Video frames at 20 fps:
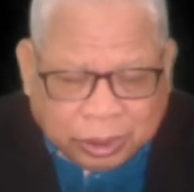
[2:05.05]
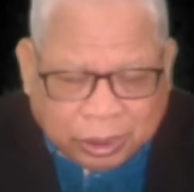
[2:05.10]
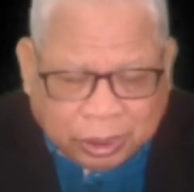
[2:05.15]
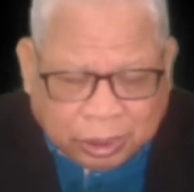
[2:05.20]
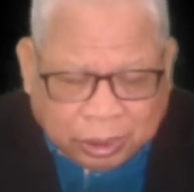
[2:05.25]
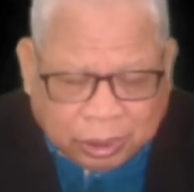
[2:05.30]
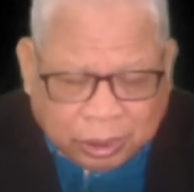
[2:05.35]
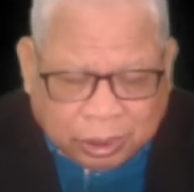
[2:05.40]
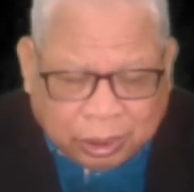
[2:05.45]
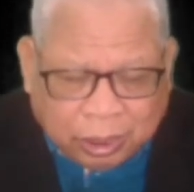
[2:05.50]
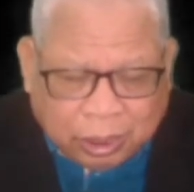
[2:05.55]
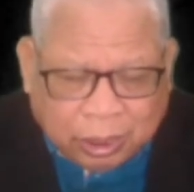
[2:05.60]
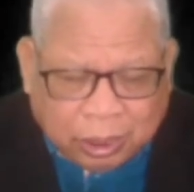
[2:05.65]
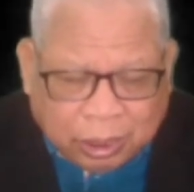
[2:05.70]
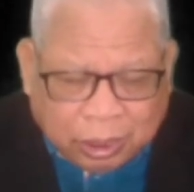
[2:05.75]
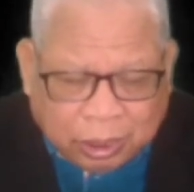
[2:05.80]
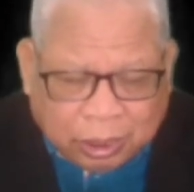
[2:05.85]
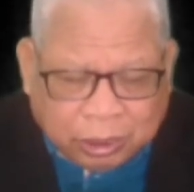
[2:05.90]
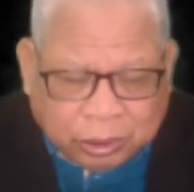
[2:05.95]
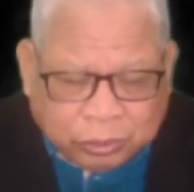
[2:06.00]
the
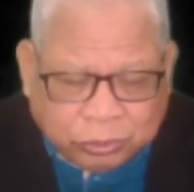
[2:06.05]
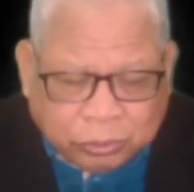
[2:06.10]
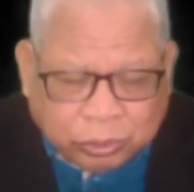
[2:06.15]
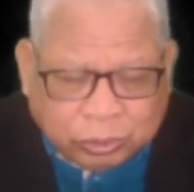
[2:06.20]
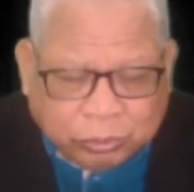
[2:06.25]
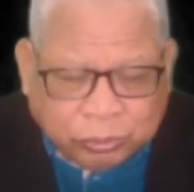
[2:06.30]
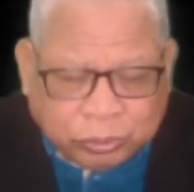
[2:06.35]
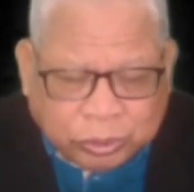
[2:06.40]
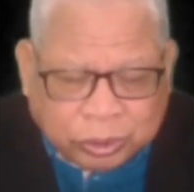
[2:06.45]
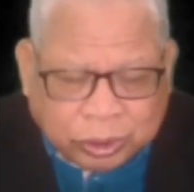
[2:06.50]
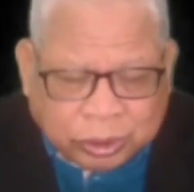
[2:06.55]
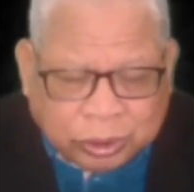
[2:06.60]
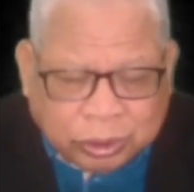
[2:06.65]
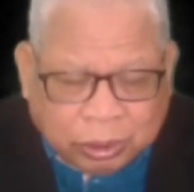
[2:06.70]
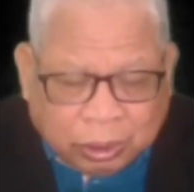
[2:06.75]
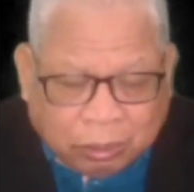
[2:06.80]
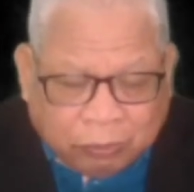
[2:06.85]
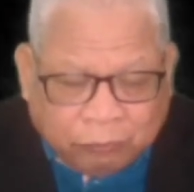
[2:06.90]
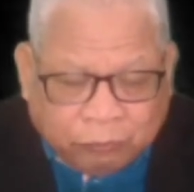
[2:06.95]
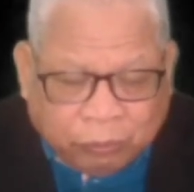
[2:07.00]

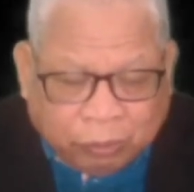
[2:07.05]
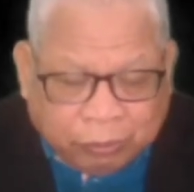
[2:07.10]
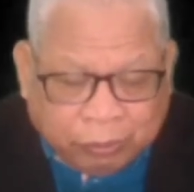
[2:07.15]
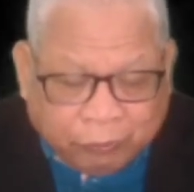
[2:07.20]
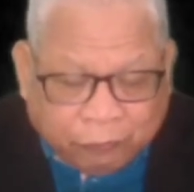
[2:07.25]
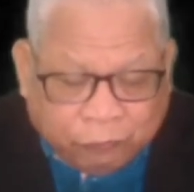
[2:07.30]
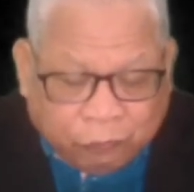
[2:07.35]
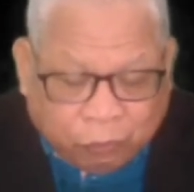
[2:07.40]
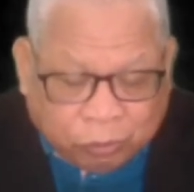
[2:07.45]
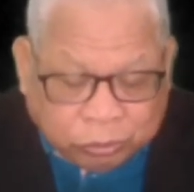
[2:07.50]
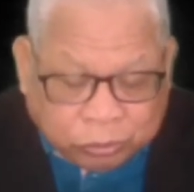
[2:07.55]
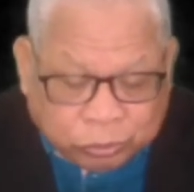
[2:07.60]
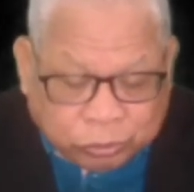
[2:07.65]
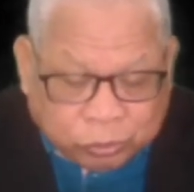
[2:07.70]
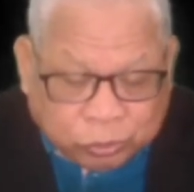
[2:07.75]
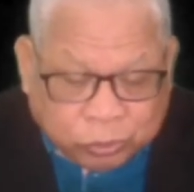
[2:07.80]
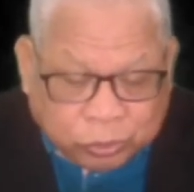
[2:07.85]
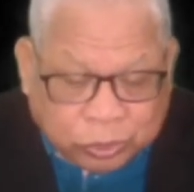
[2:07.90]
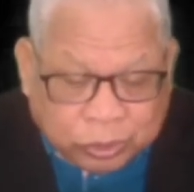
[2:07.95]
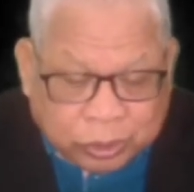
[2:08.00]
resolution from the
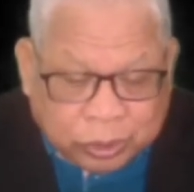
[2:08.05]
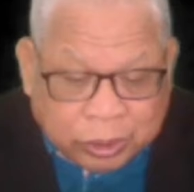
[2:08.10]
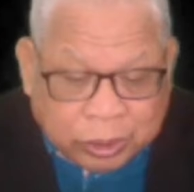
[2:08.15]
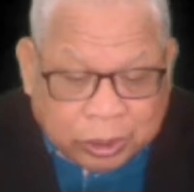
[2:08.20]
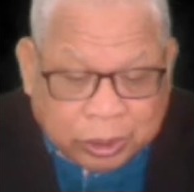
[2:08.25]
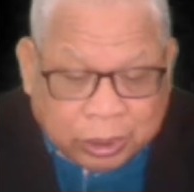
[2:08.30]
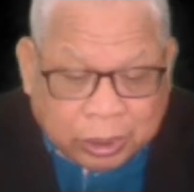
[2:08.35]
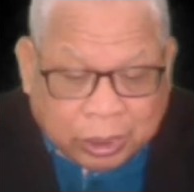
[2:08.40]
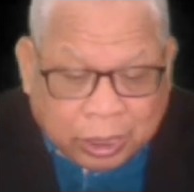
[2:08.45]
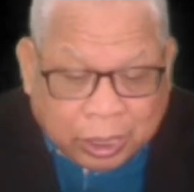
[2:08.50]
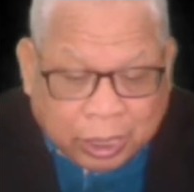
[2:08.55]
four schools